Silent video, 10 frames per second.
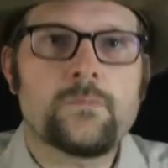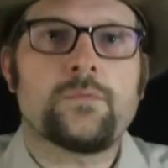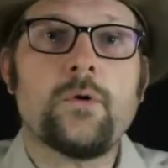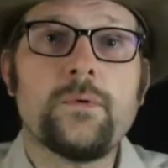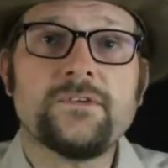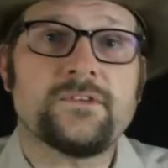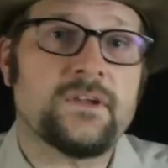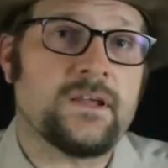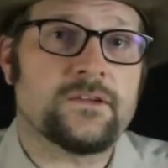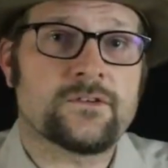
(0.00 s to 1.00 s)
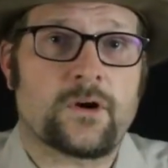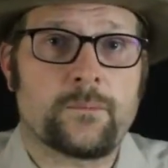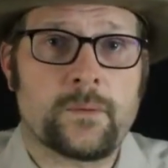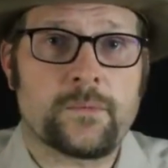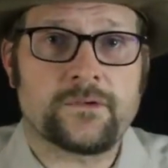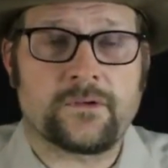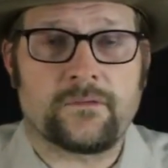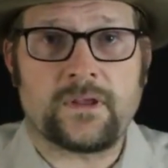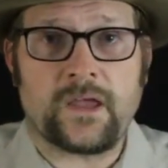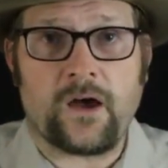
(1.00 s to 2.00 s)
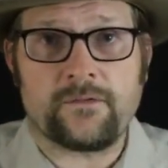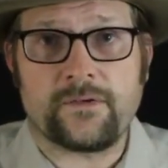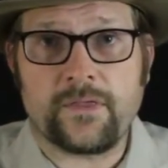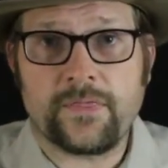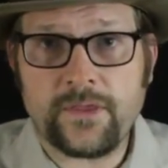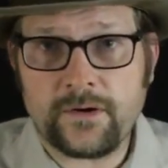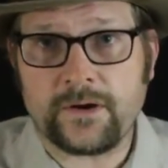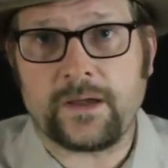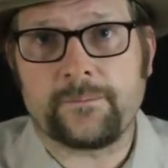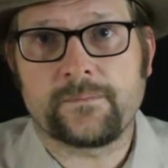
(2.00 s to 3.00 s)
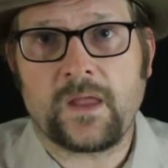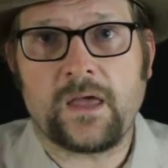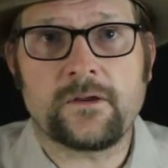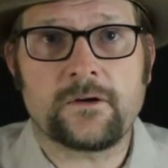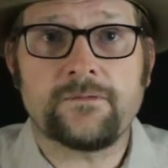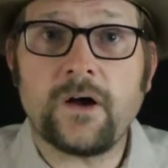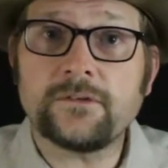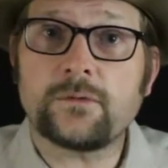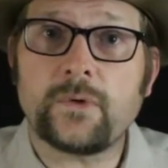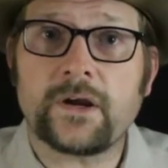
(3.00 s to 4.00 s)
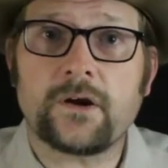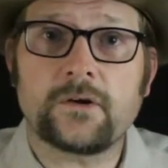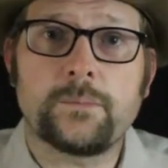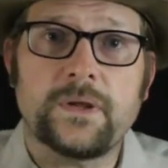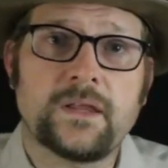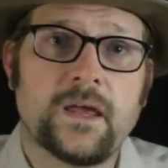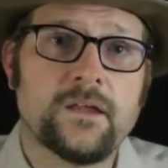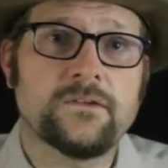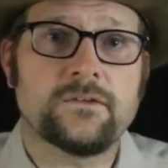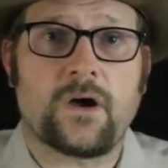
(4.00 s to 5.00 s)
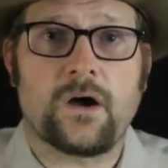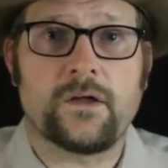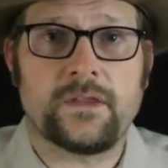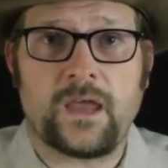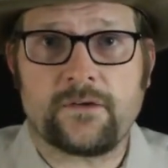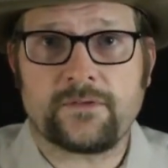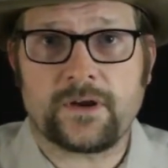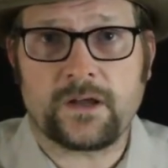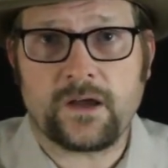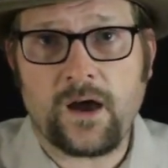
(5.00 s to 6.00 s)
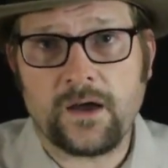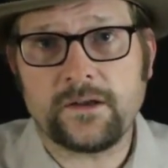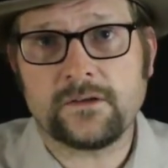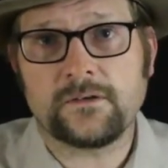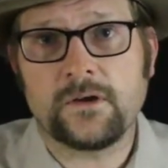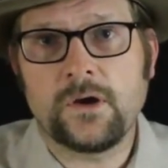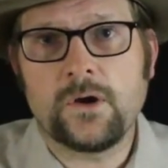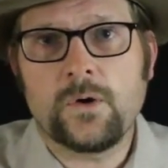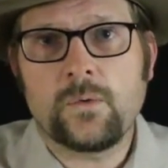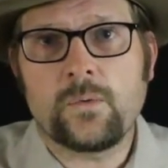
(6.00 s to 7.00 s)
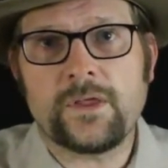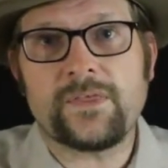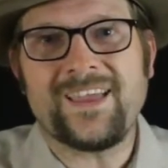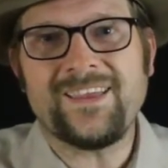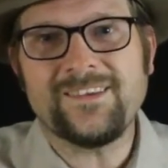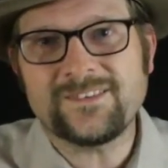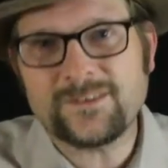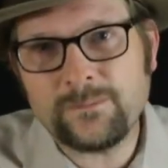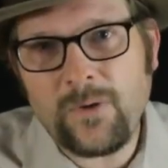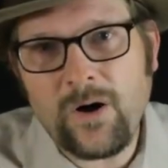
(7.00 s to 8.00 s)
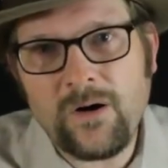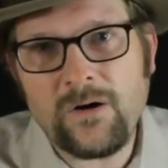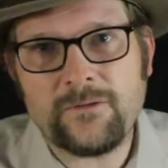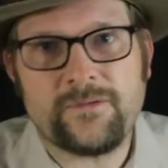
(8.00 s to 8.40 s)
Proboscideans are members of the Theria, and their fossil record begins on the African continent with a small